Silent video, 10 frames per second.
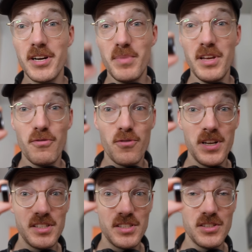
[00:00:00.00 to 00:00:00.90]
it be for
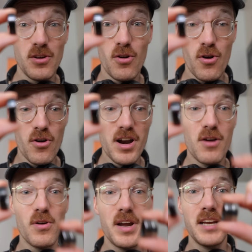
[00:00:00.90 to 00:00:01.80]
instance the
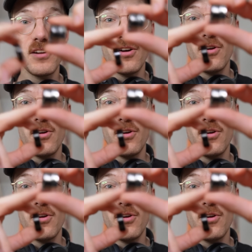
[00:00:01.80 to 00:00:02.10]
Aura ring, the